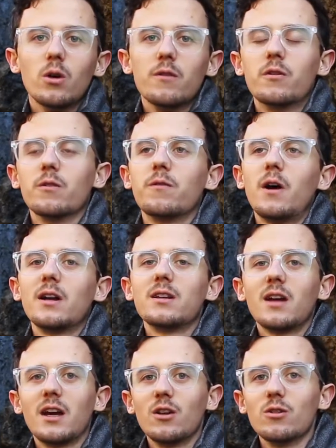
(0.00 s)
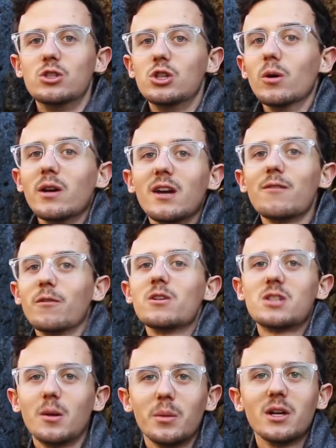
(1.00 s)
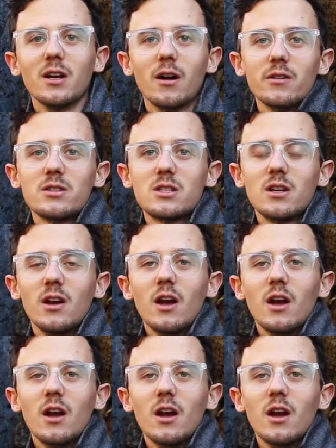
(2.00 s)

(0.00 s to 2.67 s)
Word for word: If you're finding that you're doing it for somebody else,